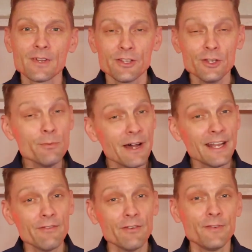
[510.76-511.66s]
You might
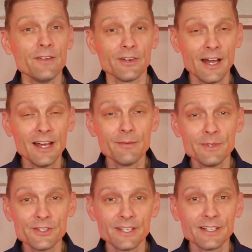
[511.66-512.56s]
have a favorite kind of
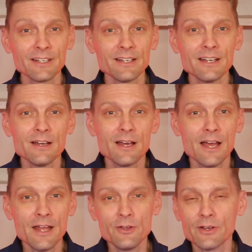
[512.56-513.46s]
music,
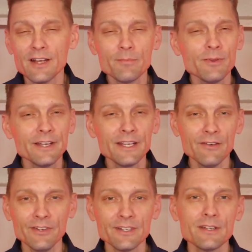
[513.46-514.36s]
and you can have plenty
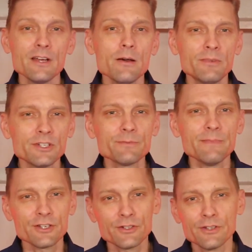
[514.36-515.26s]
of it, but just
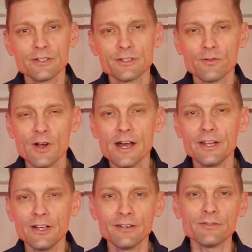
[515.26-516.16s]
make sure there's a
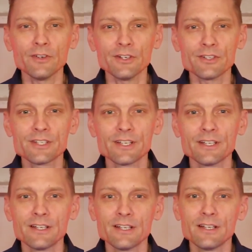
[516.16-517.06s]
variety on first.
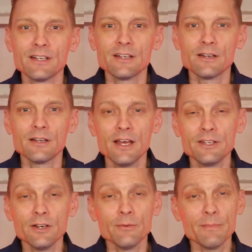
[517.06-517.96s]

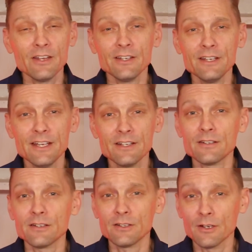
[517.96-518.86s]
And don't alienate
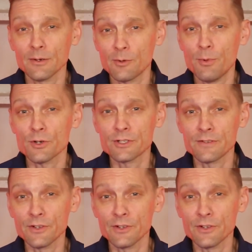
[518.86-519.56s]
a portion of